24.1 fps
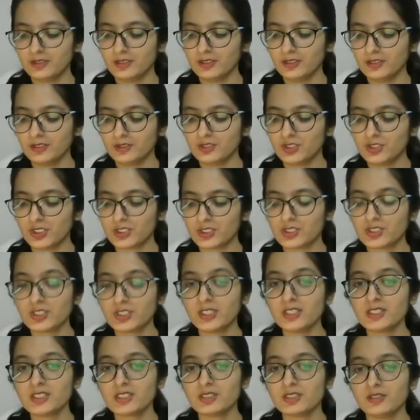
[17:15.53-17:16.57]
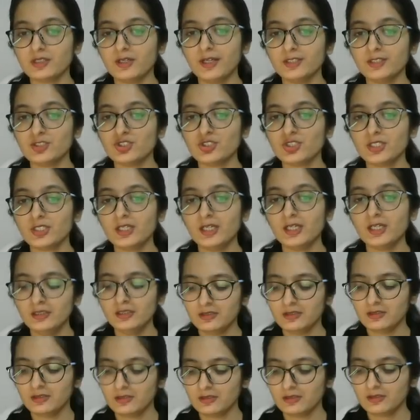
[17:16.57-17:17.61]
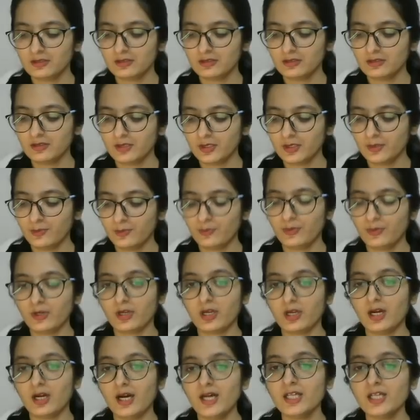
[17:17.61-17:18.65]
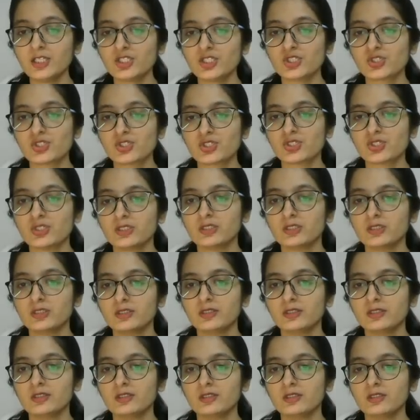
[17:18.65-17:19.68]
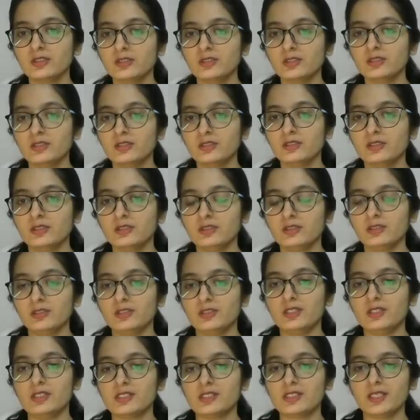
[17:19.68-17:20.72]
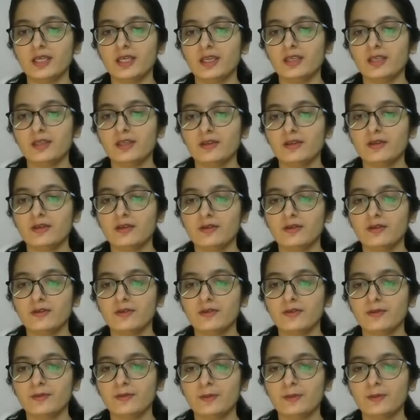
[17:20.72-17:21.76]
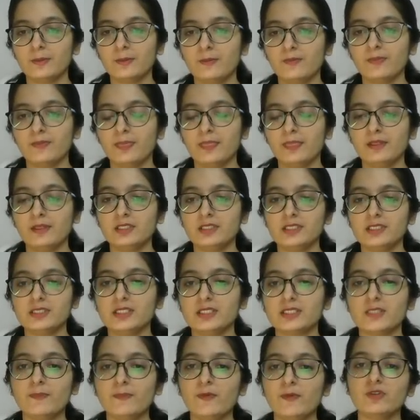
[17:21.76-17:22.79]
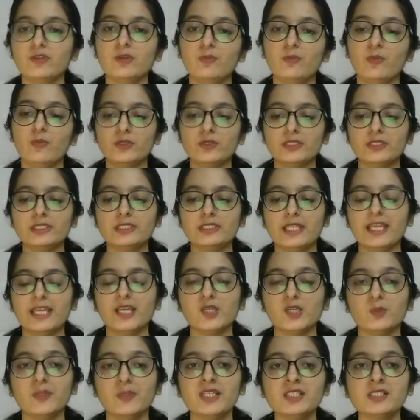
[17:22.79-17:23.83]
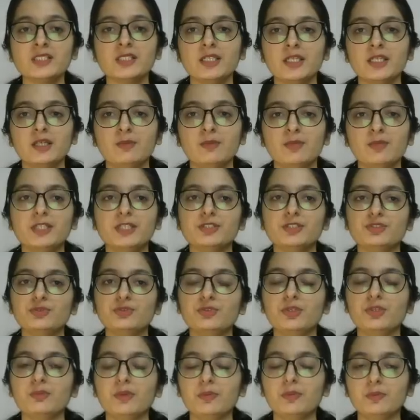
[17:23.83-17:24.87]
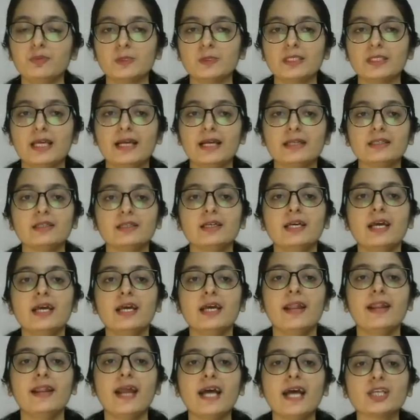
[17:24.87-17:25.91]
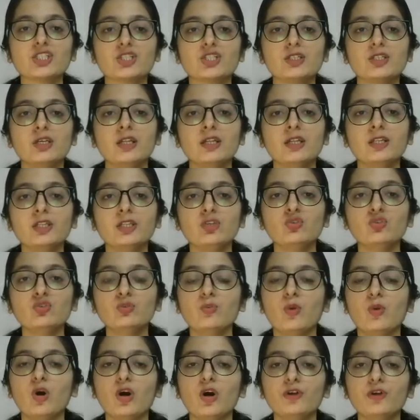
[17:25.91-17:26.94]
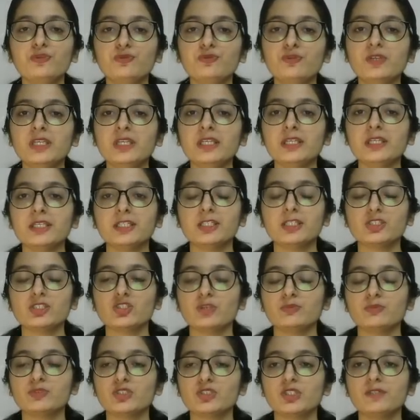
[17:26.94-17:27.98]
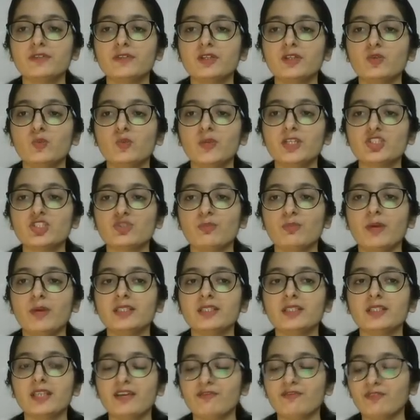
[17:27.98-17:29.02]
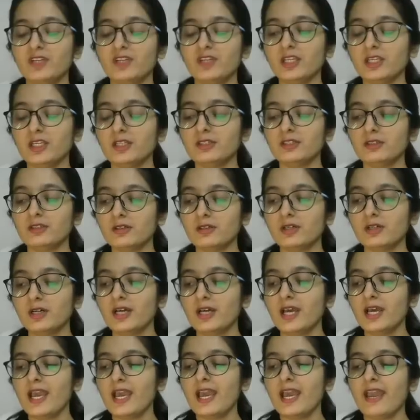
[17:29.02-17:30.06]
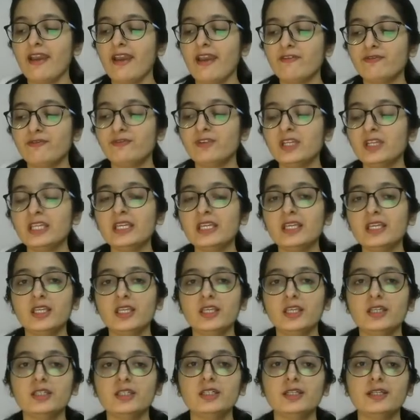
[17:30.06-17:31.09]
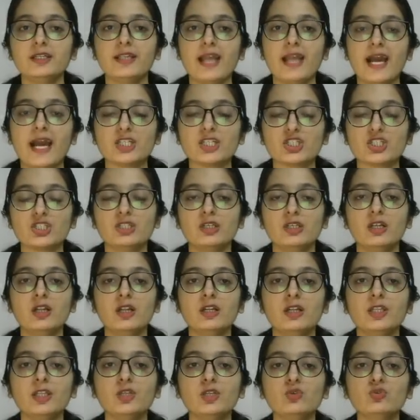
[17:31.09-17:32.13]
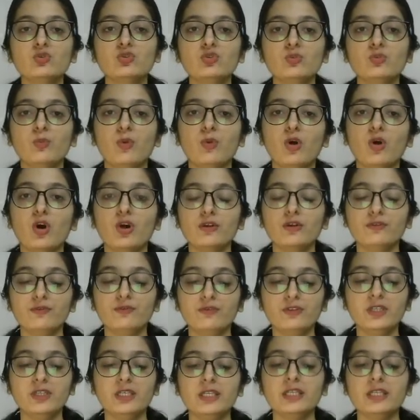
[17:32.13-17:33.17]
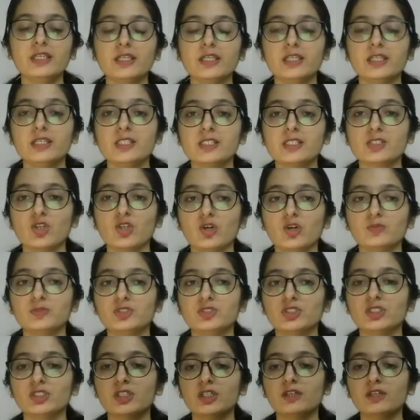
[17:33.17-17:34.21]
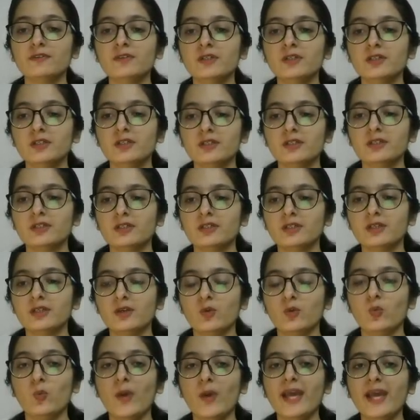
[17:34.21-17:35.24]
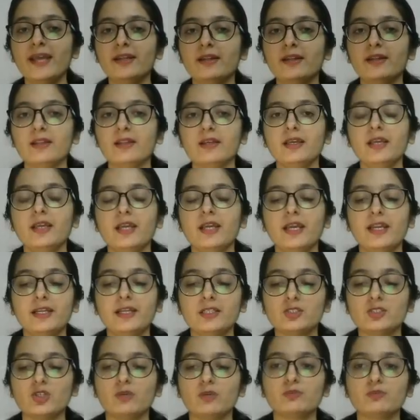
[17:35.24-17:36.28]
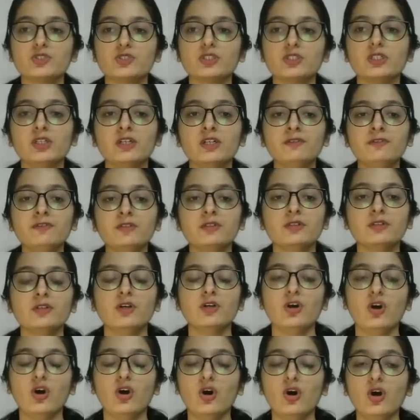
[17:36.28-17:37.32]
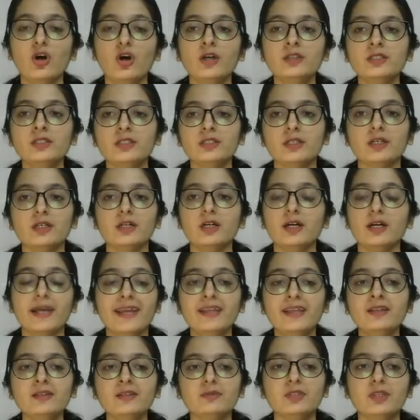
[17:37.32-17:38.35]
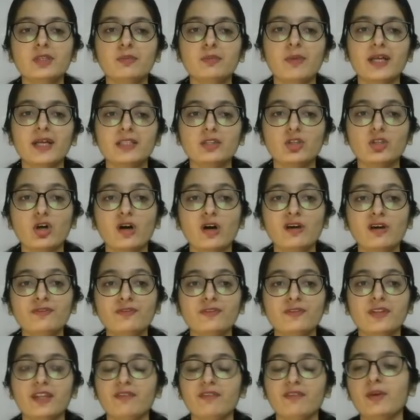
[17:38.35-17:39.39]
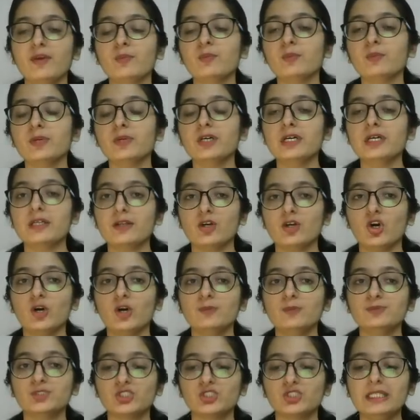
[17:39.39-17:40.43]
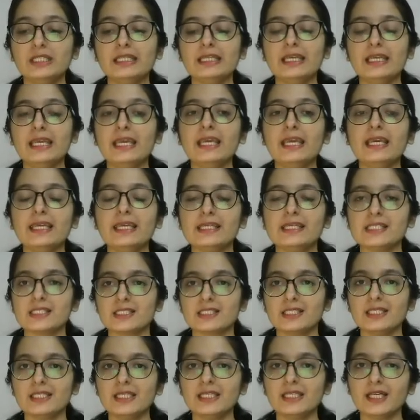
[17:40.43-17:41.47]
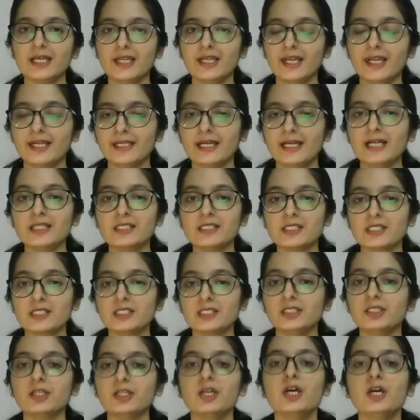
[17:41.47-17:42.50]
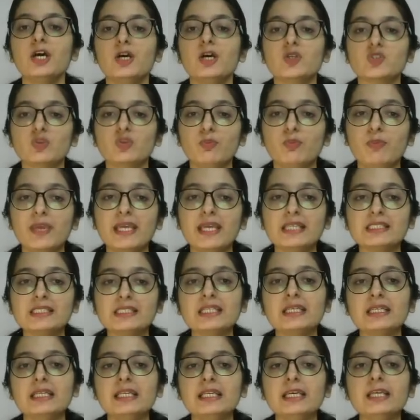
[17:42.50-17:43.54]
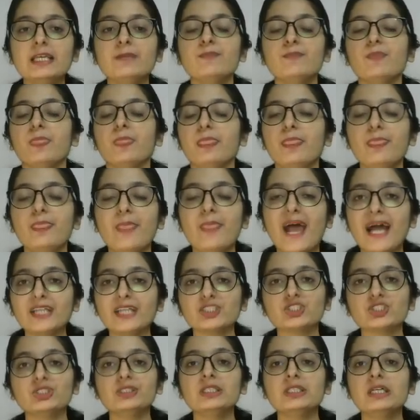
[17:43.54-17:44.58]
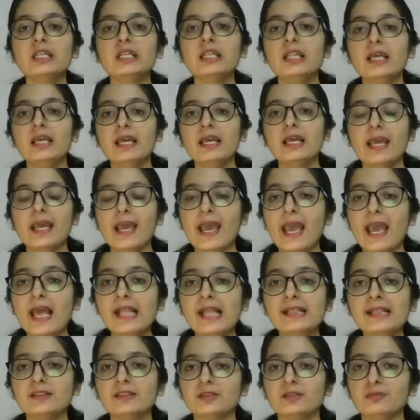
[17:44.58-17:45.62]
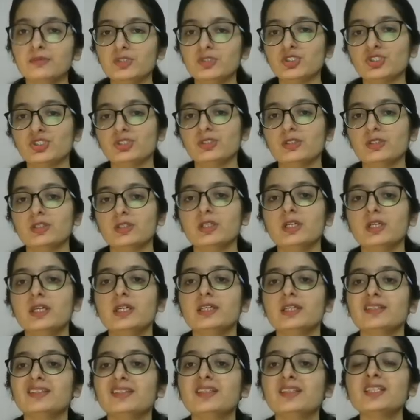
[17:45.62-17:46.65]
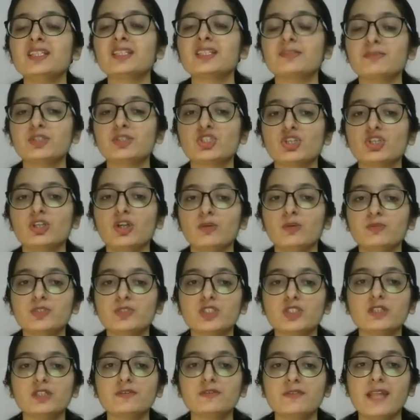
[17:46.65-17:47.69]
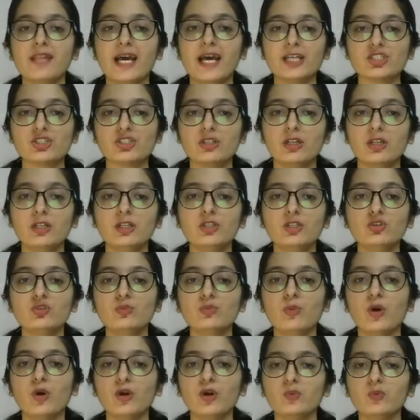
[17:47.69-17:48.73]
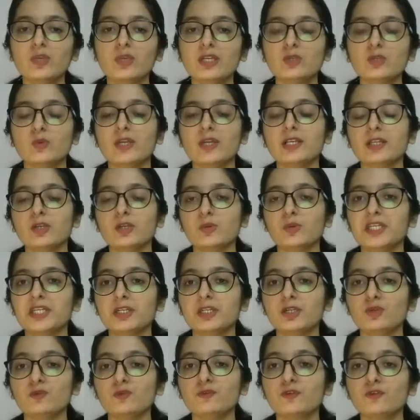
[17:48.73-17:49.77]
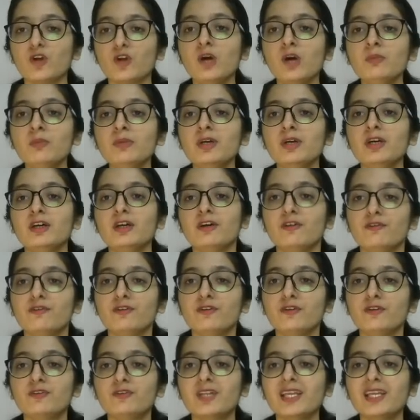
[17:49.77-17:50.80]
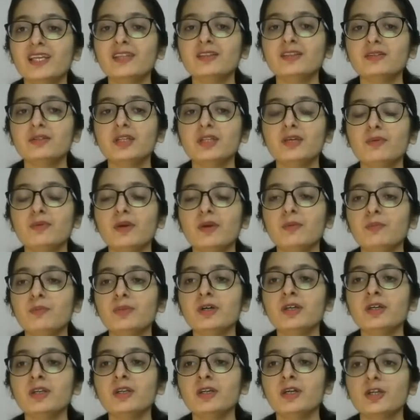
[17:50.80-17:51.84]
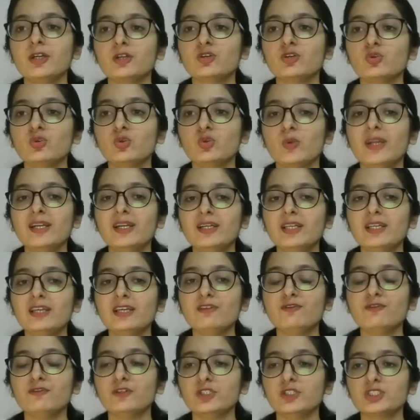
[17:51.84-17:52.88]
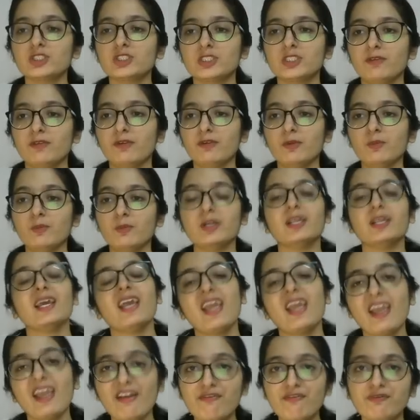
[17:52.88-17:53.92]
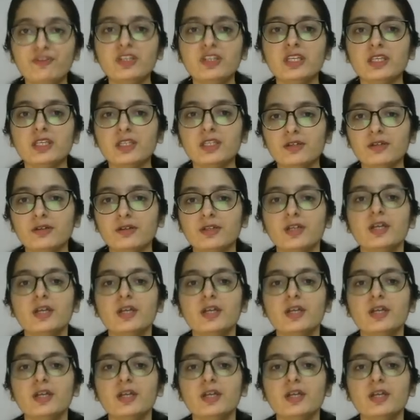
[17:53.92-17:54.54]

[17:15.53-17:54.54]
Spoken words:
Justice Ranjana Prakash Desai. These are some of the important takeaways. Please do remember that. National Newborn Week. It is observed in which month every year? Every year National Newborn Week is observed when? It is observed on in the month of November. Option A is the correct answer. So basically, National Health Mission. This mission observes National Newborn Week 2022 from 15th November to 21st November every year.